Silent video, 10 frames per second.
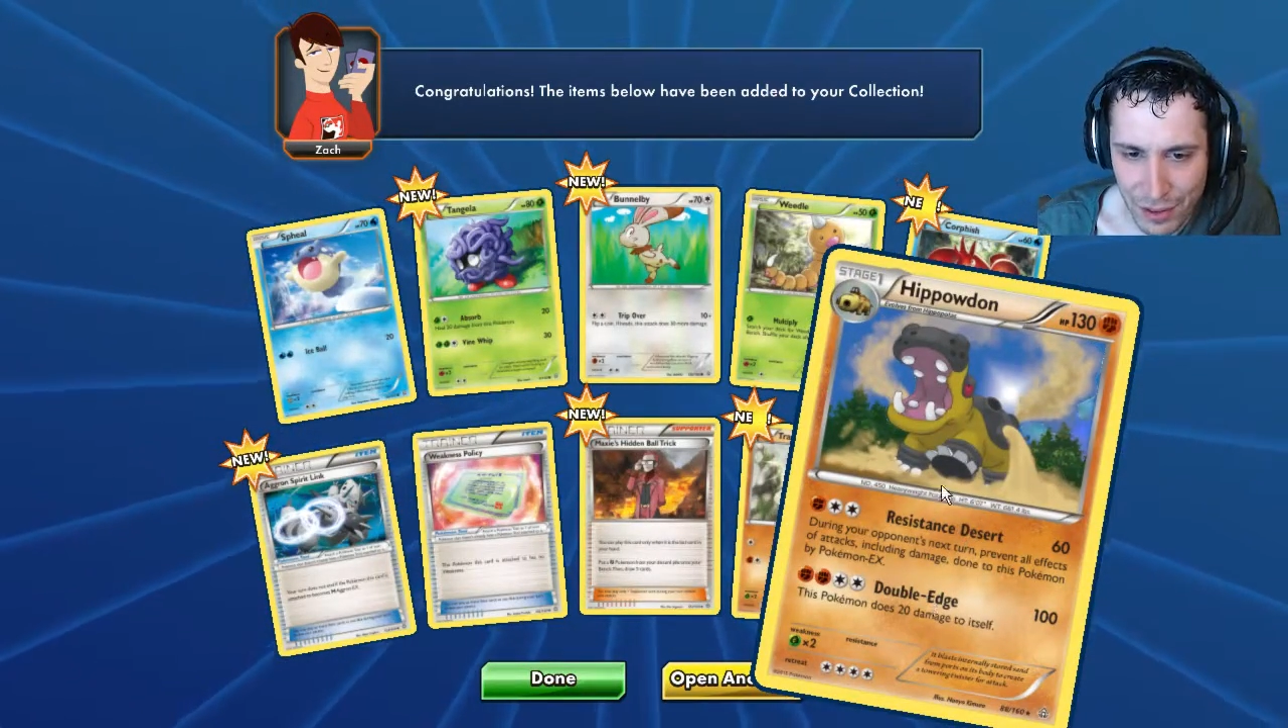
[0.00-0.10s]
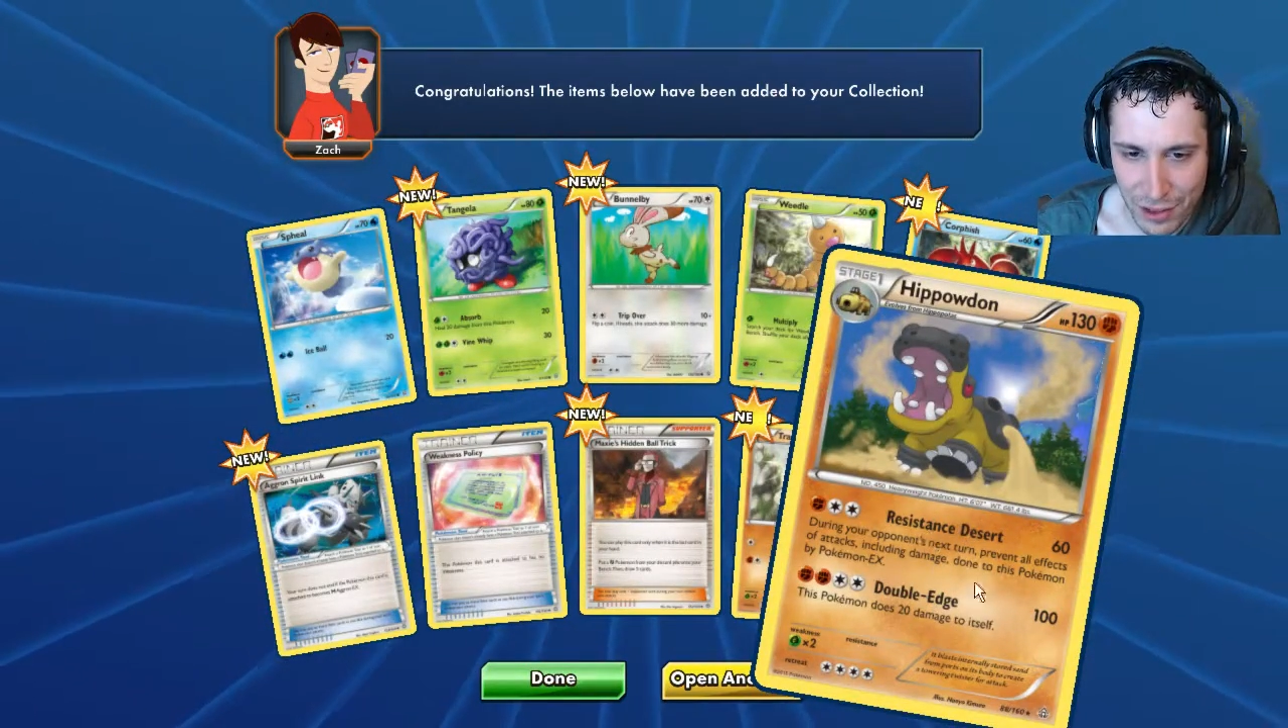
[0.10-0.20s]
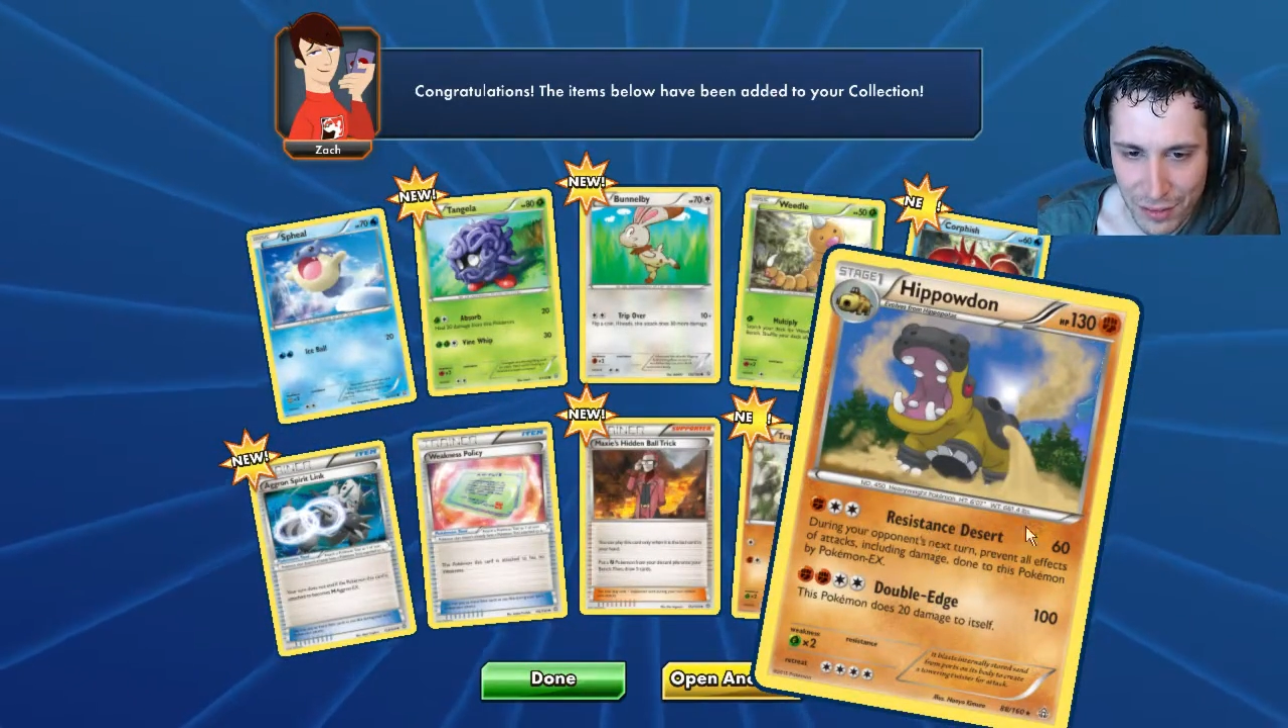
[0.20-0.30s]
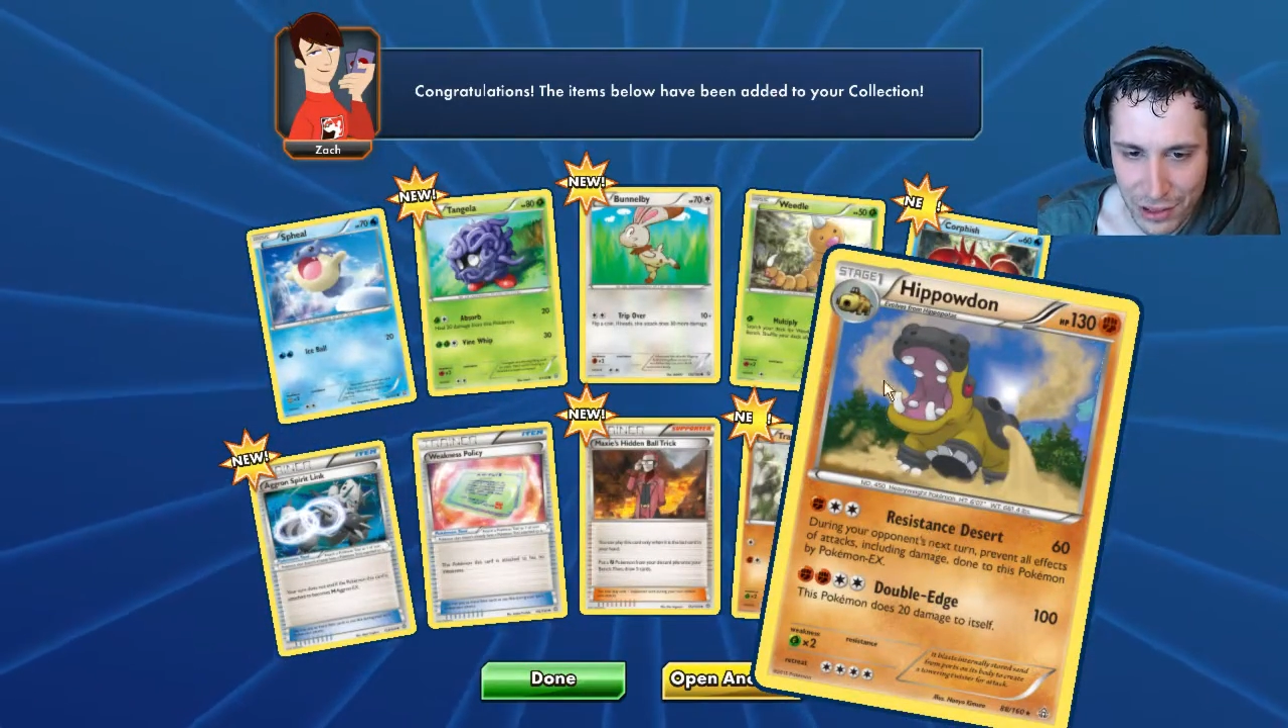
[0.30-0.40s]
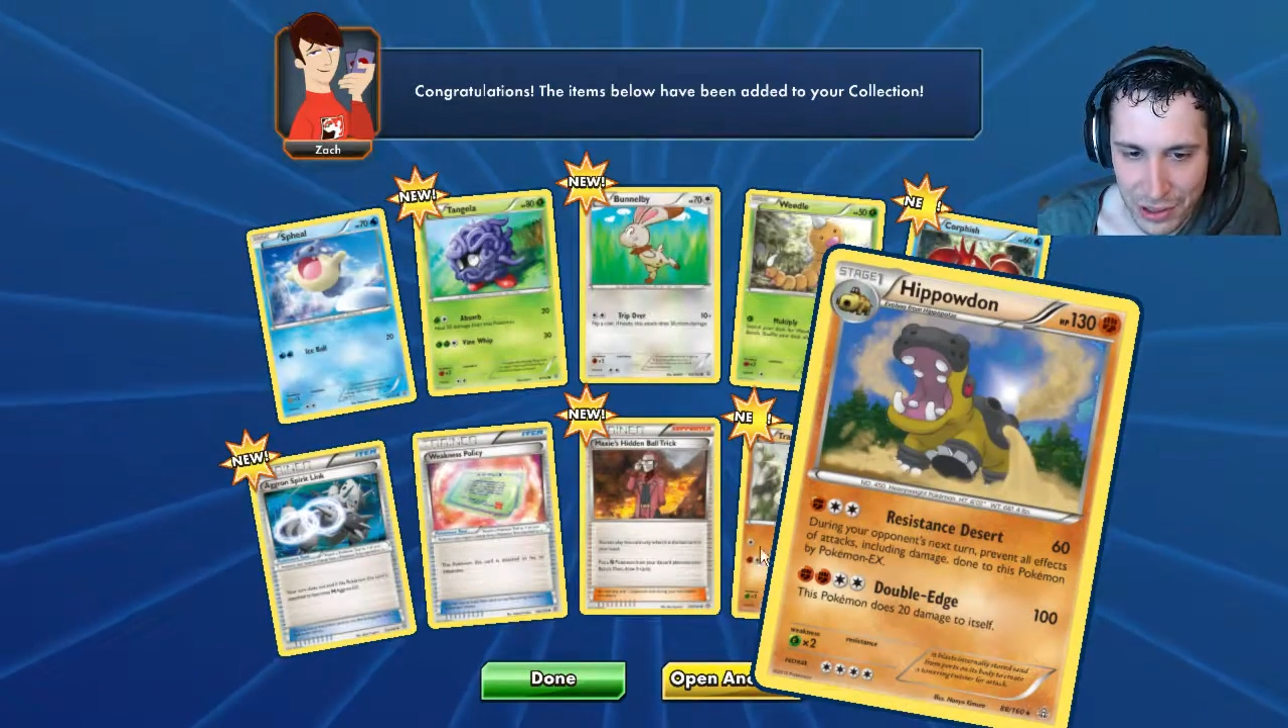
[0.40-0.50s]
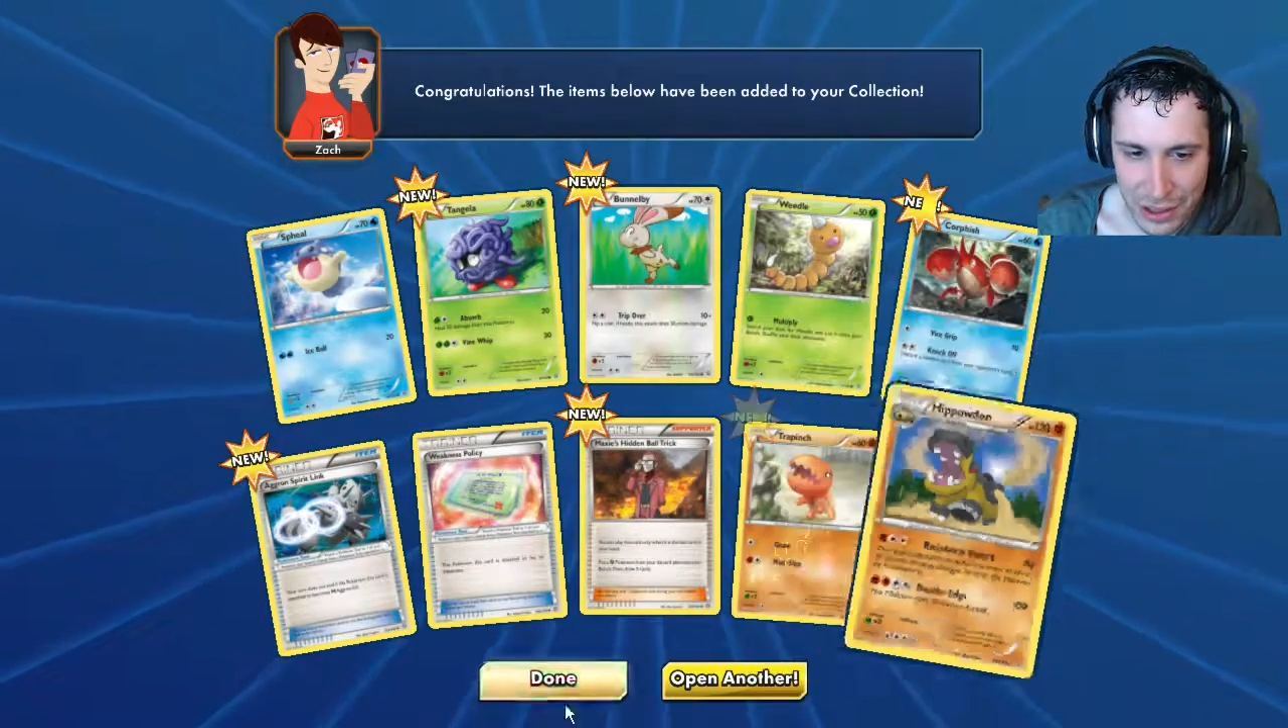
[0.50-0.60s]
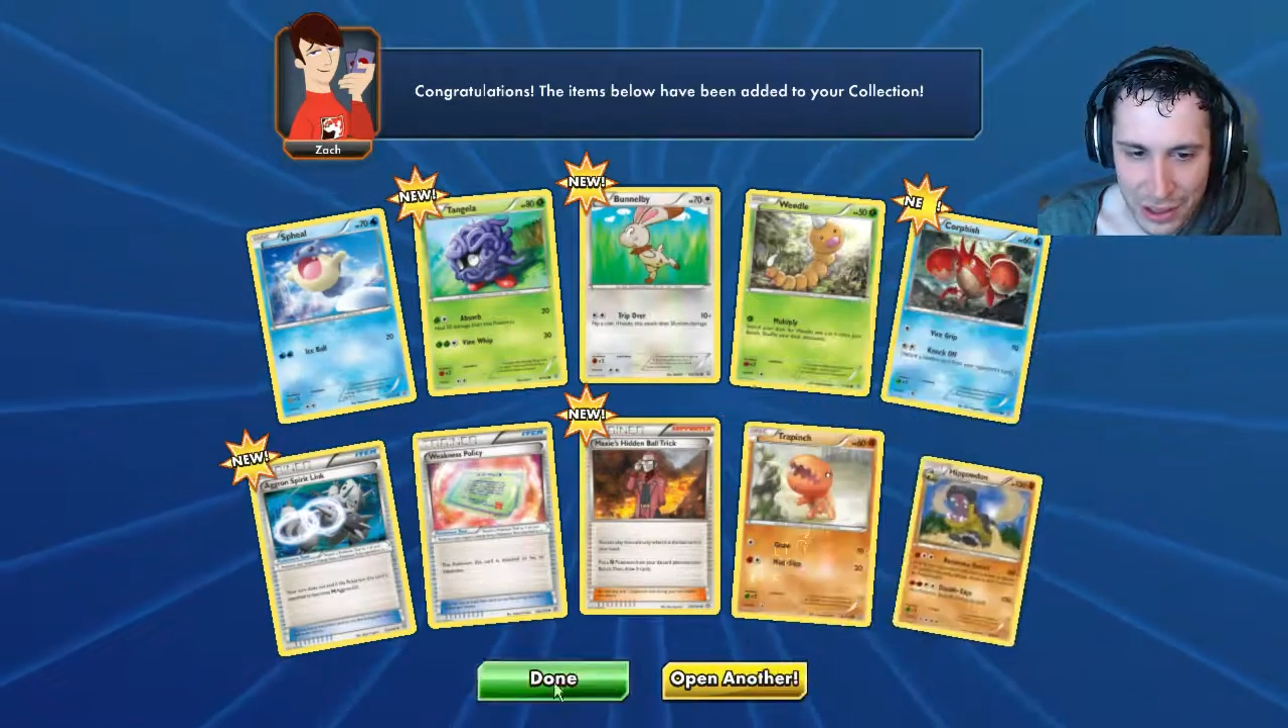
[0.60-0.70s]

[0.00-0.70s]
haven't